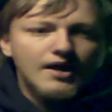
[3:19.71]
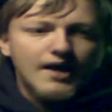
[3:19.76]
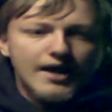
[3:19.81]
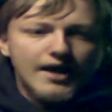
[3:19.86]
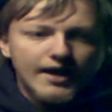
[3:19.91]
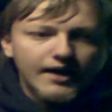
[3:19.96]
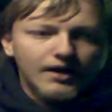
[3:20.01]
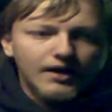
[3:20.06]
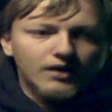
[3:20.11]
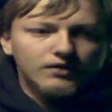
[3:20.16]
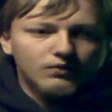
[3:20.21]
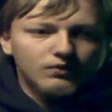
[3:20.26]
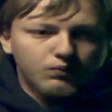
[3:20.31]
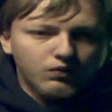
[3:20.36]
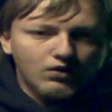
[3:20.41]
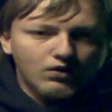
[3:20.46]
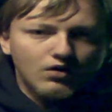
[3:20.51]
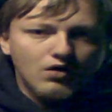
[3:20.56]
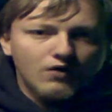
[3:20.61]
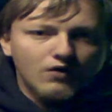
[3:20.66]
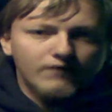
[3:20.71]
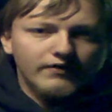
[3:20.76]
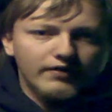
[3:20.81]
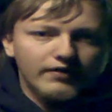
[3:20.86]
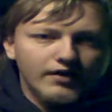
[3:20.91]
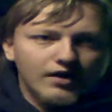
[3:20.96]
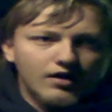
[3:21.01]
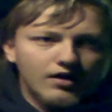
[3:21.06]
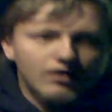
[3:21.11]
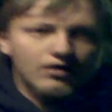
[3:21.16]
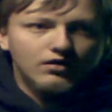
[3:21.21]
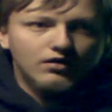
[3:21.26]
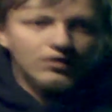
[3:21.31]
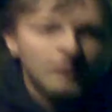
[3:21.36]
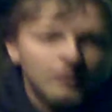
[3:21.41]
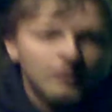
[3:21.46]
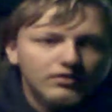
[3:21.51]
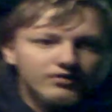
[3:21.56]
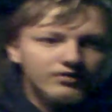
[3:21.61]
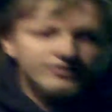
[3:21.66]
and we're over there
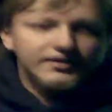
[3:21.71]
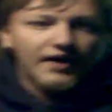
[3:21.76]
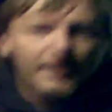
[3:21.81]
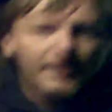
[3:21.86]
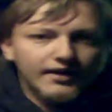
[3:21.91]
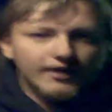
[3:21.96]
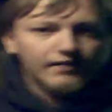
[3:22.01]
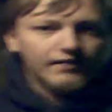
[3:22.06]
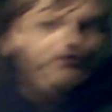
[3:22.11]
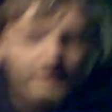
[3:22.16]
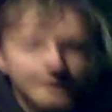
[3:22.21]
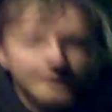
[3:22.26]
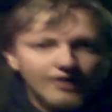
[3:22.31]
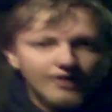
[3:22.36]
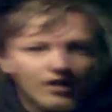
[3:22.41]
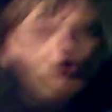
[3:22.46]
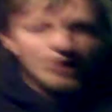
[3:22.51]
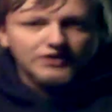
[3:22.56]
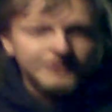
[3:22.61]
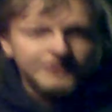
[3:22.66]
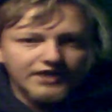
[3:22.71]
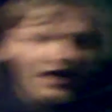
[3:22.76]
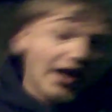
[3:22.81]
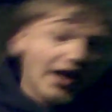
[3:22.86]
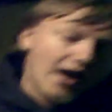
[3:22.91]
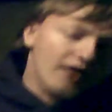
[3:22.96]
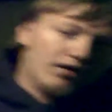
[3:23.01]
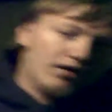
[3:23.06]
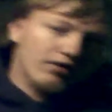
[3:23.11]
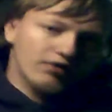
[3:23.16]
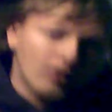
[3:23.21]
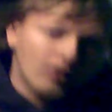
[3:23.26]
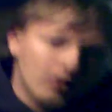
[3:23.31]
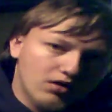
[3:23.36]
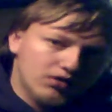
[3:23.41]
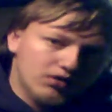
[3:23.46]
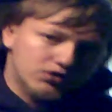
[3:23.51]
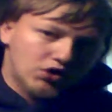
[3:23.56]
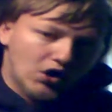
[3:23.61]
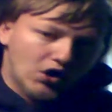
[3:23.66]
taking the terrorists out of their
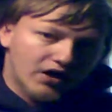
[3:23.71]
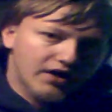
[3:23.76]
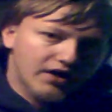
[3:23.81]
country.